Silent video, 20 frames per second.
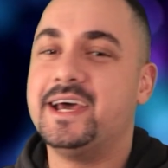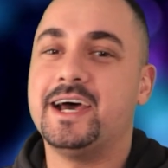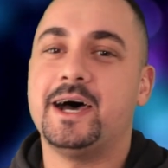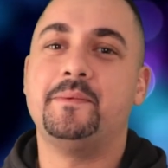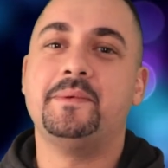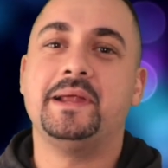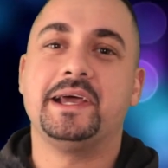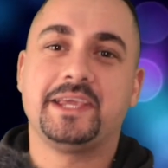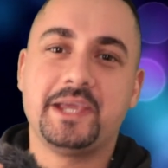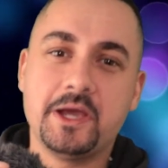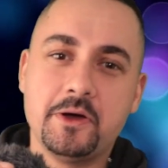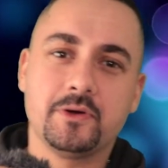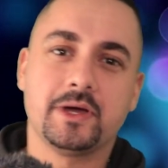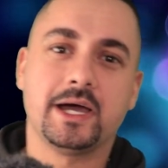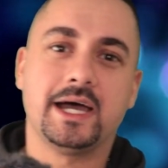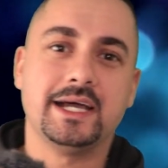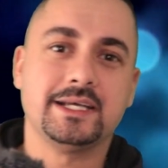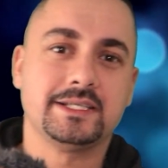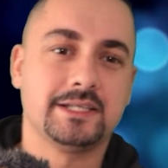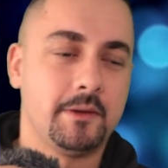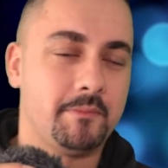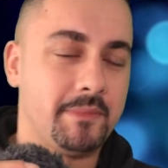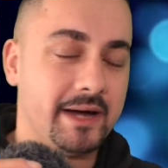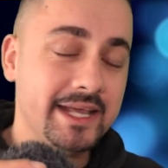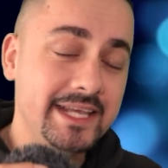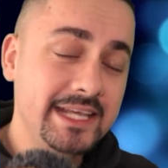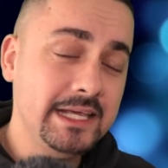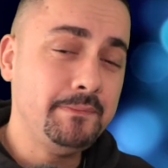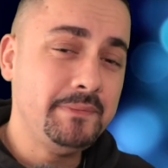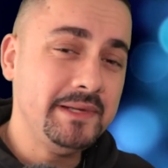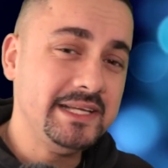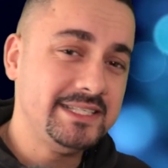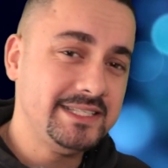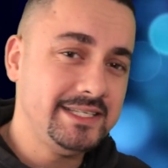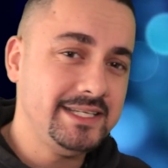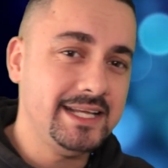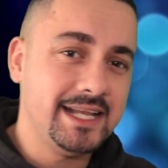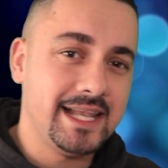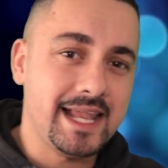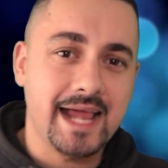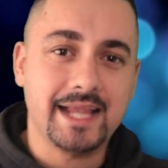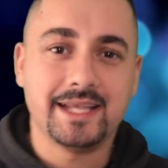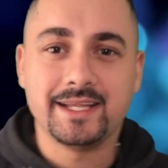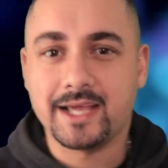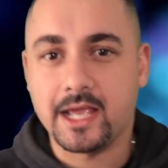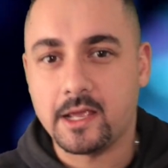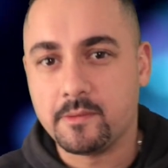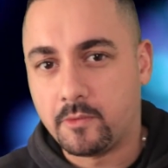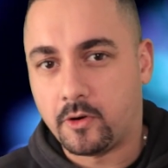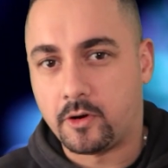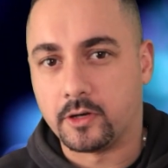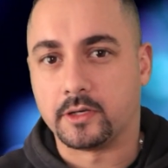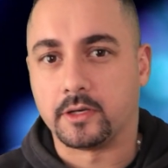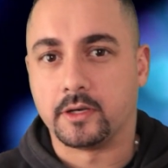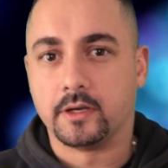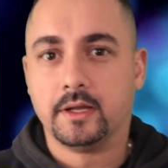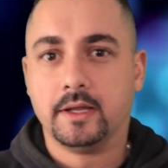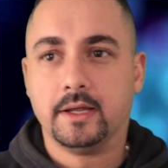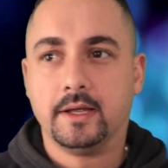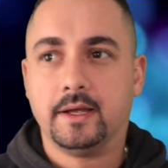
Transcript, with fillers: I'm like, yo guys, my EPC light came on.